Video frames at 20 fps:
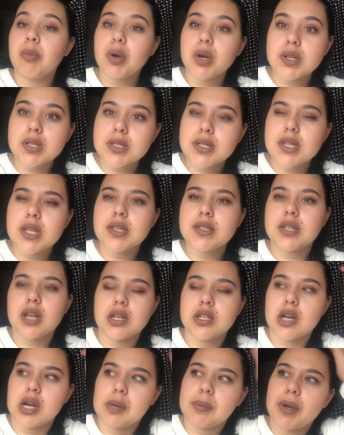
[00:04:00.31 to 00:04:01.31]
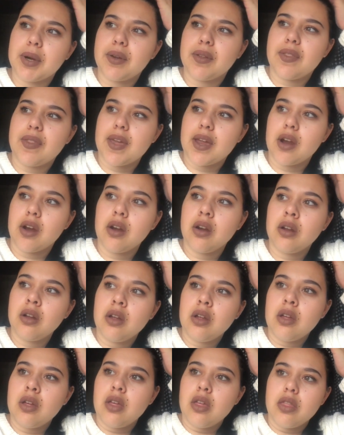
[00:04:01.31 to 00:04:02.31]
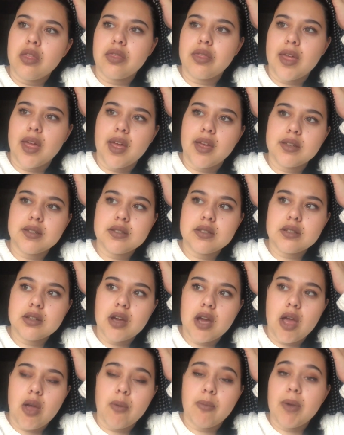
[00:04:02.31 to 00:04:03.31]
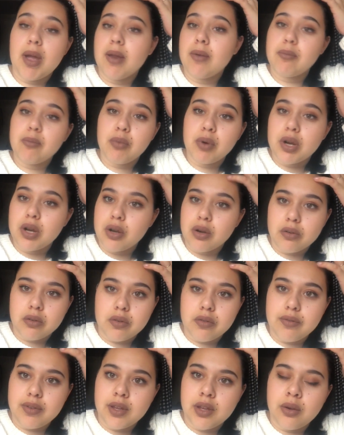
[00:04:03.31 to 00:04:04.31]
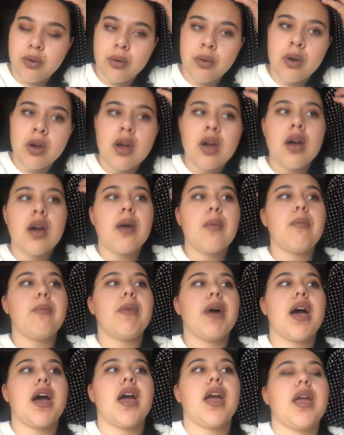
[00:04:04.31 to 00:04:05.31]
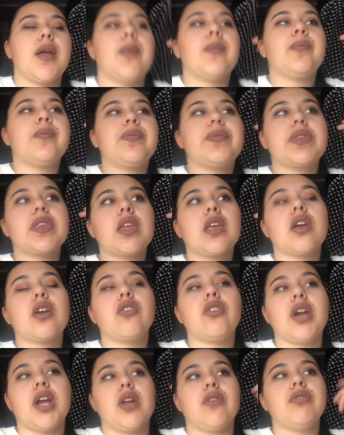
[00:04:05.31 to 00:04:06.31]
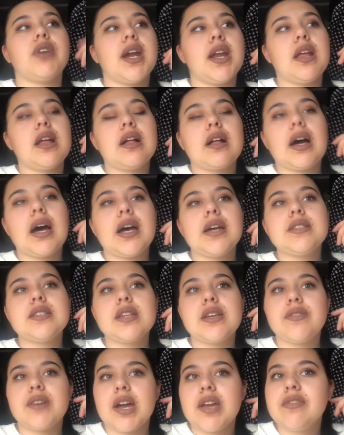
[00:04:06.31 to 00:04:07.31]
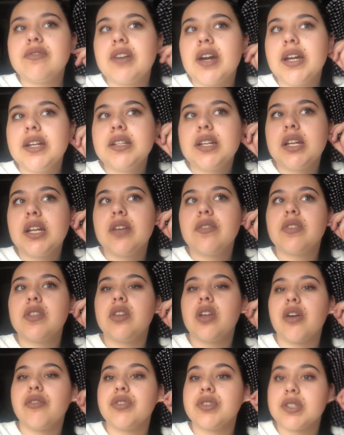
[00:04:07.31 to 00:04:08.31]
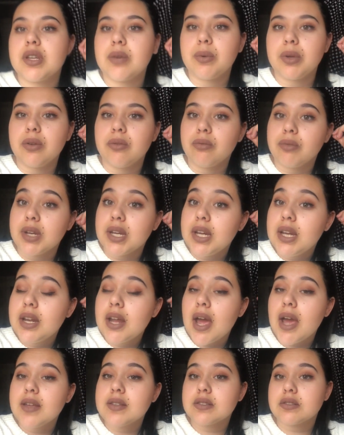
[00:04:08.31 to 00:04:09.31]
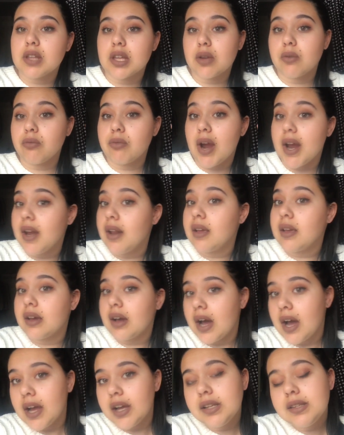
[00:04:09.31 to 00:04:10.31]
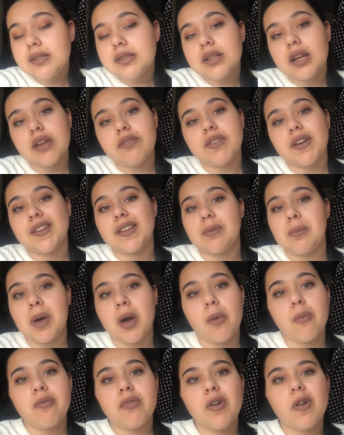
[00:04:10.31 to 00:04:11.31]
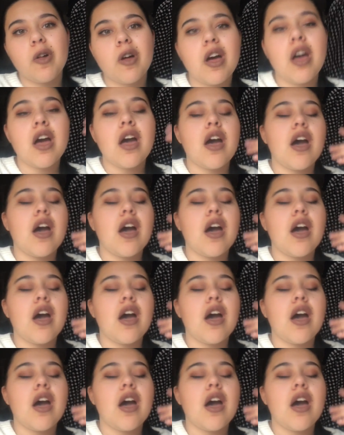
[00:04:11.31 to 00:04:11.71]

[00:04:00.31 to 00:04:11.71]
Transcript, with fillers: books and things that I talk about in there that I might put in a review. My creative writing class, if I find any of the novels that we read as like writing guides and I find them helpful,